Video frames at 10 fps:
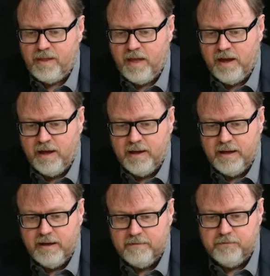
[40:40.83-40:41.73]

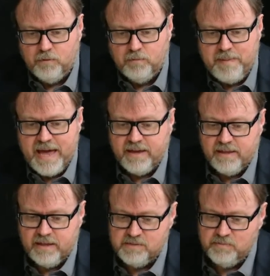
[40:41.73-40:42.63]
a full bank
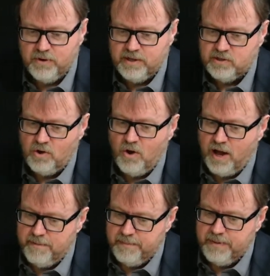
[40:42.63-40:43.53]
at this point in
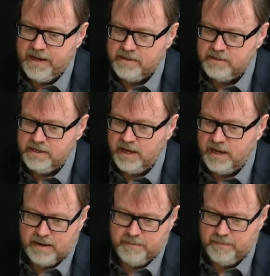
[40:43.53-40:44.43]
time, but
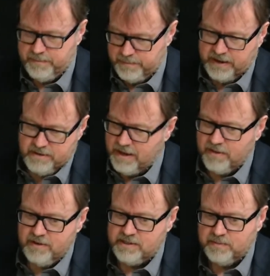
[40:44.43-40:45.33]
yeah,
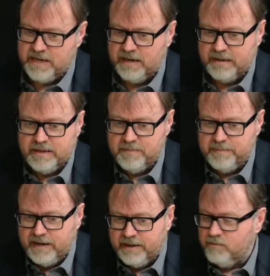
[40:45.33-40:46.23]
there's some
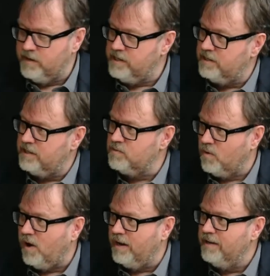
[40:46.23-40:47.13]
compelling reasons
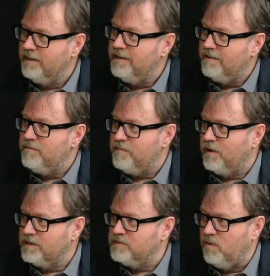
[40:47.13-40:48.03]
why
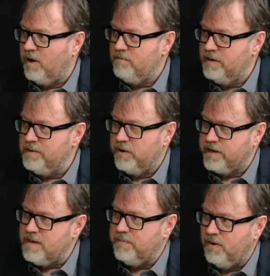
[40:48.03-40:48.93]
folks might really want to
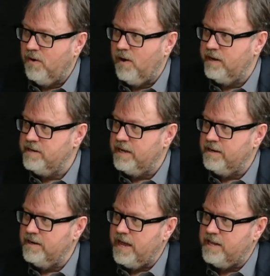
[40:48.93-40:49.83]
get behind
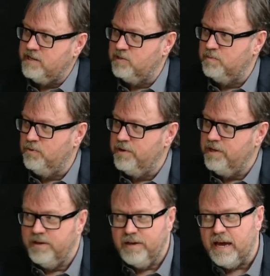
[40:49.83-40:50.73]
and support
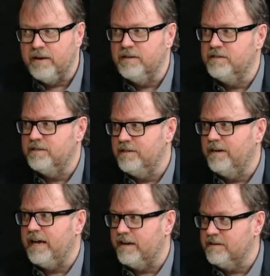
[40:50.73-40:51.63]
you. How does
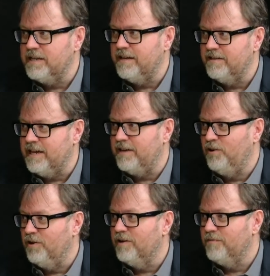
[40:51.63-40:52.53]
that
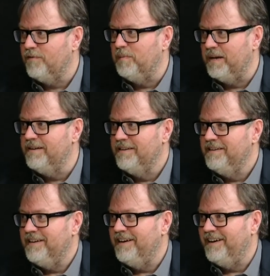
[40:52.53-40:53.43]
look from a
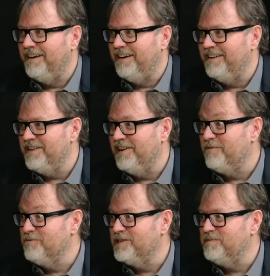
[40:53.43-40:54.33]

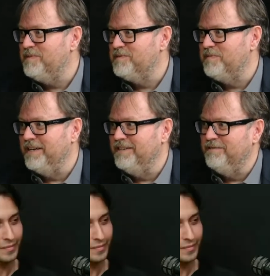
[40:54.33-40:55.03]
risk perspective?